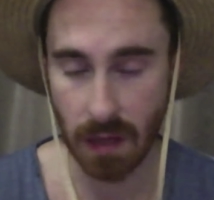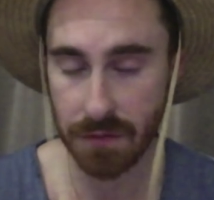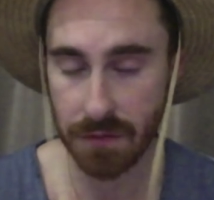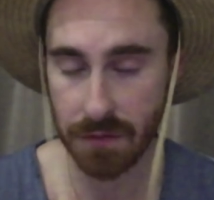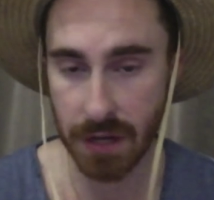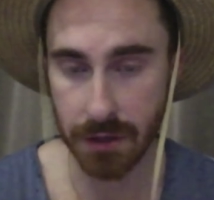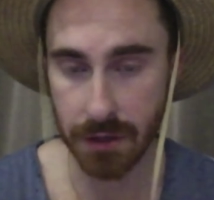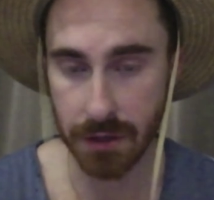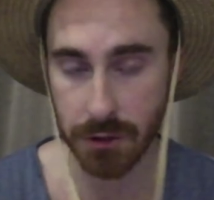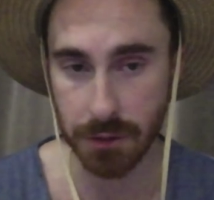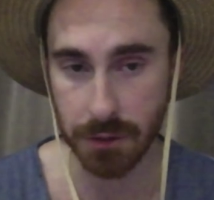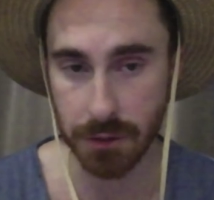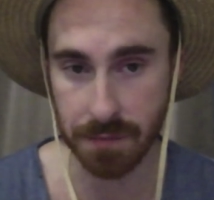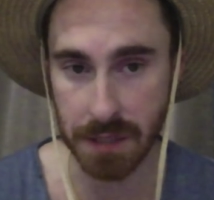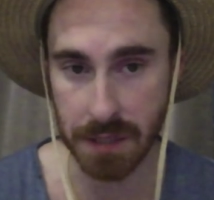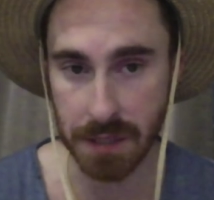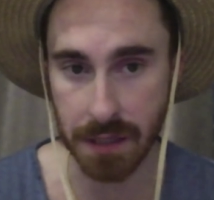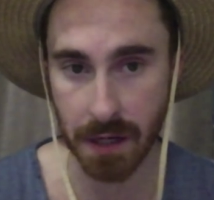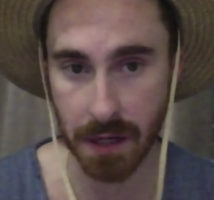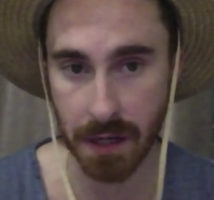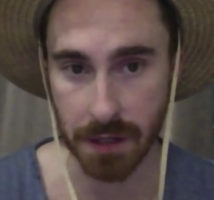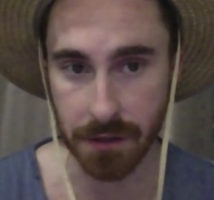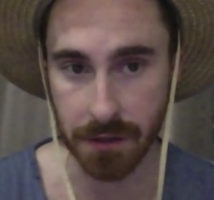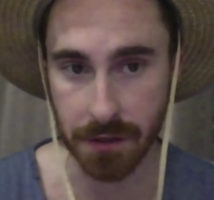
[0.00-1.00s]
that it could
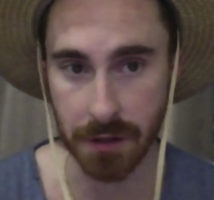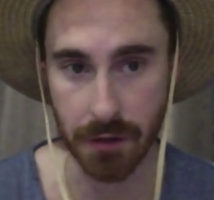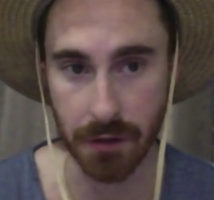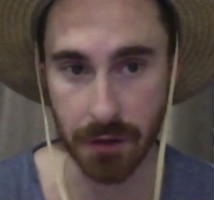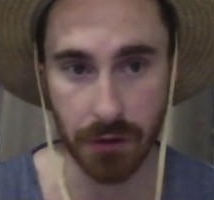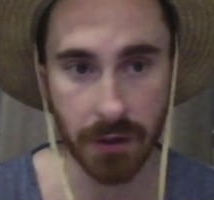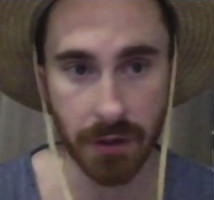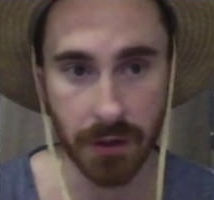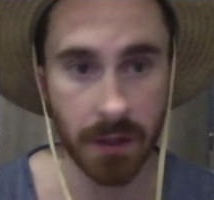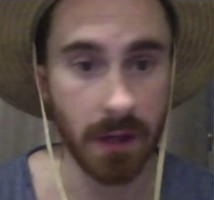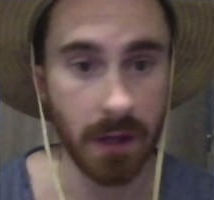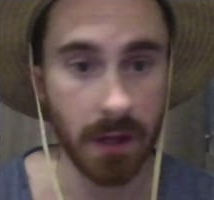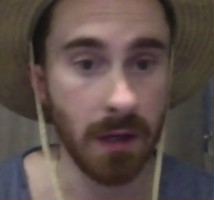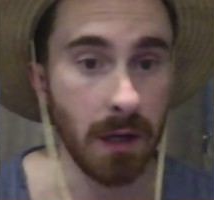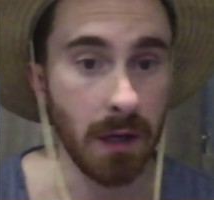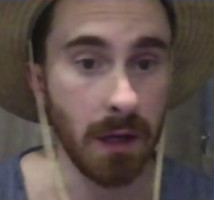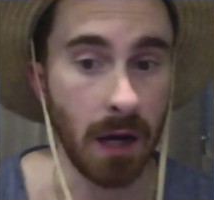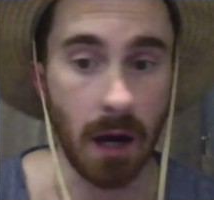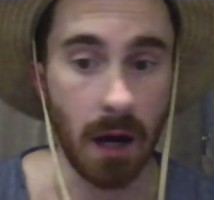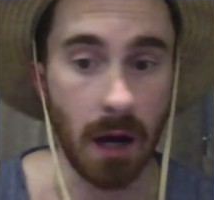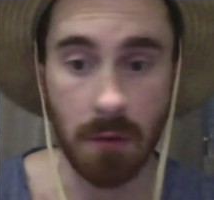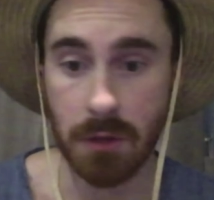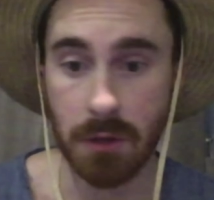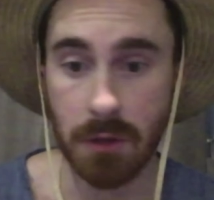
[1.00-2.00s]
be on a node,
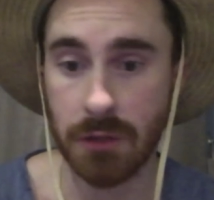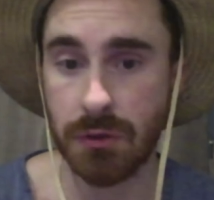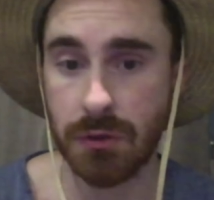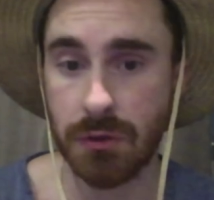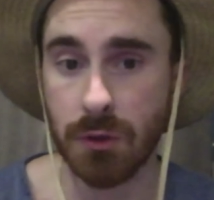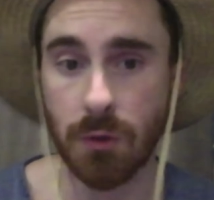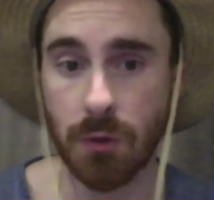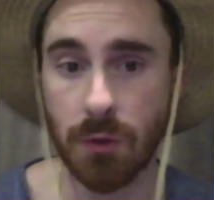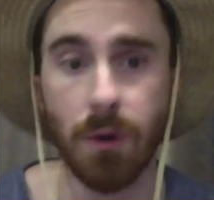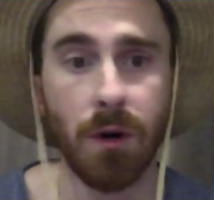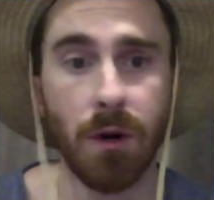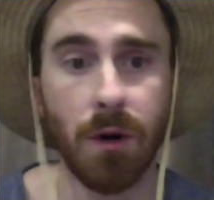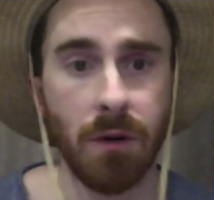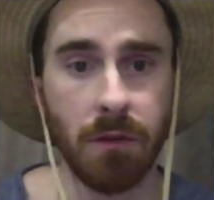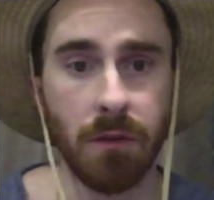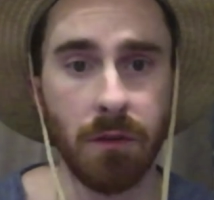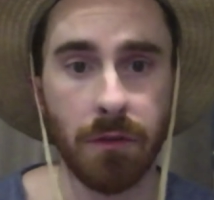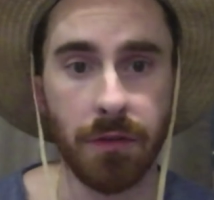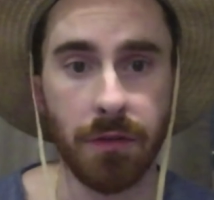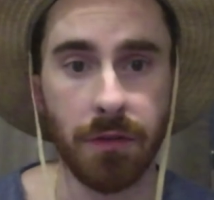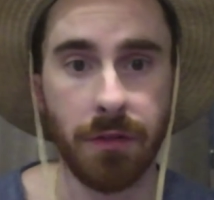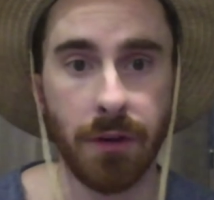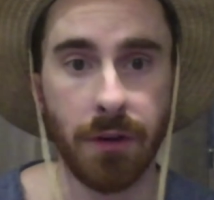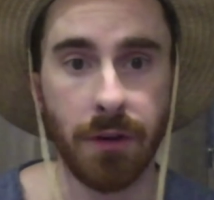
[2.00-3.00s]
I'm going to duel
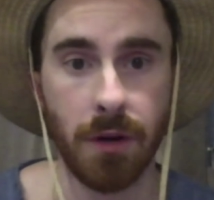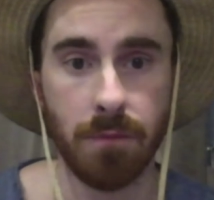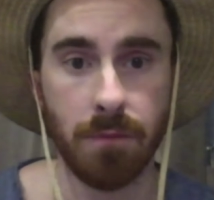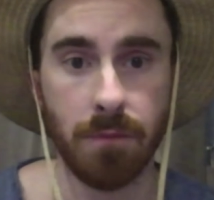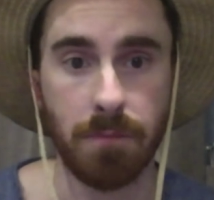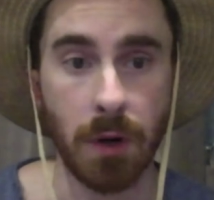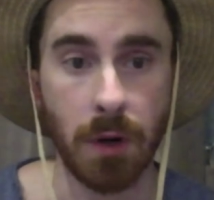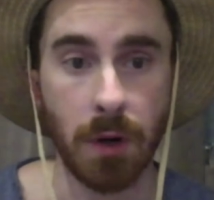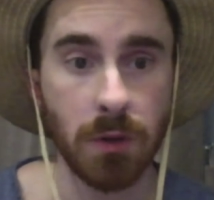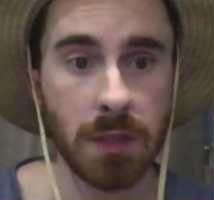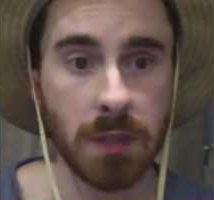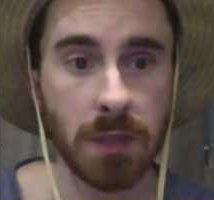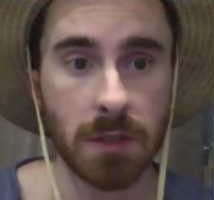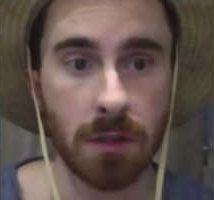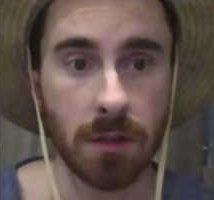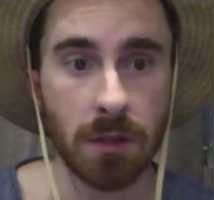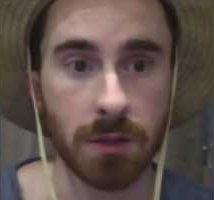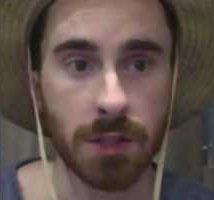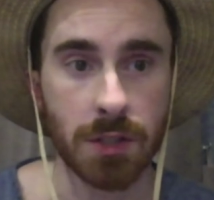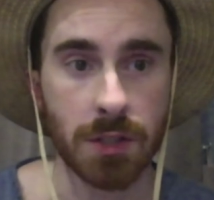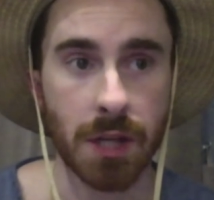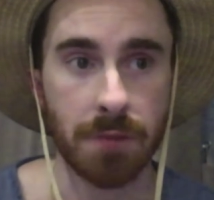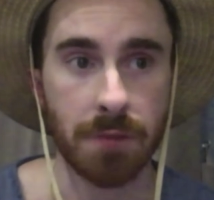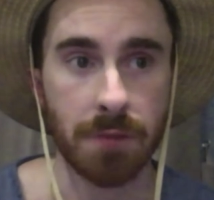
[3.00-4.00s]
both of
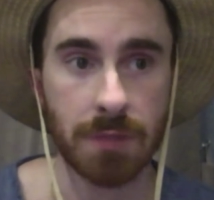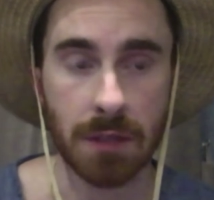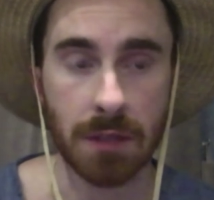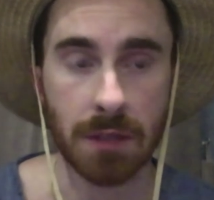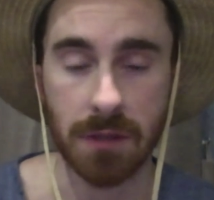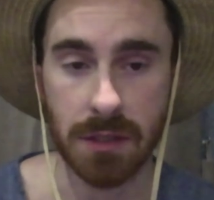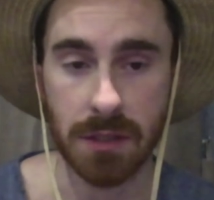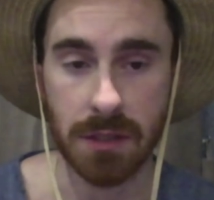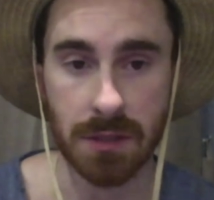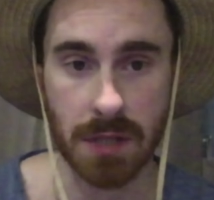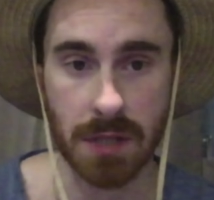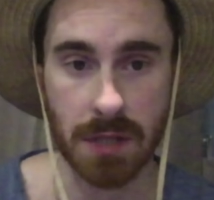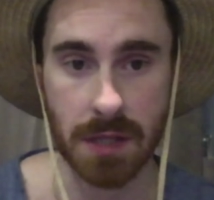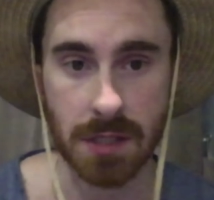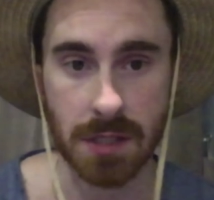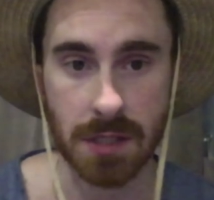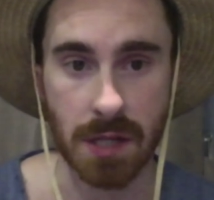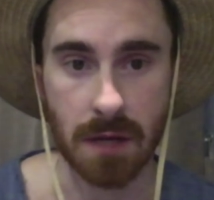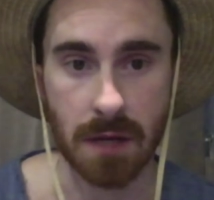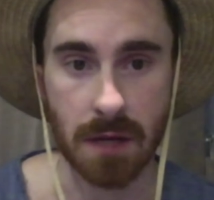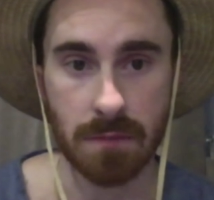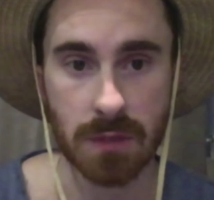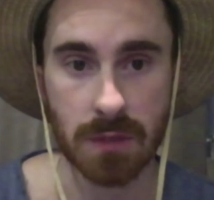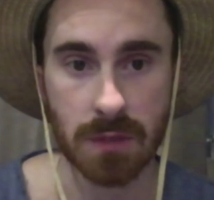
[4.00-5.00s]
those champs at least 10
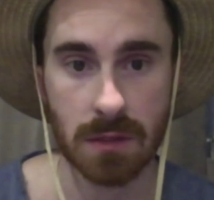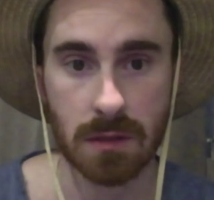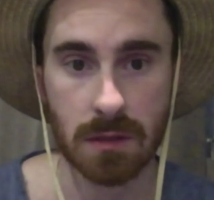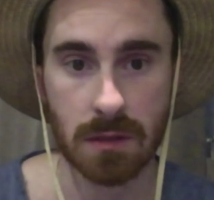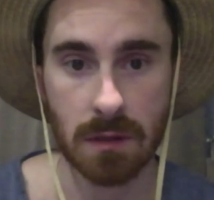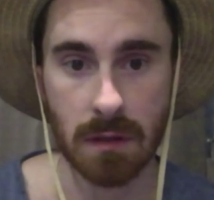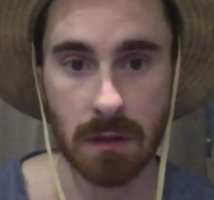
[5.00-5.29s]
times.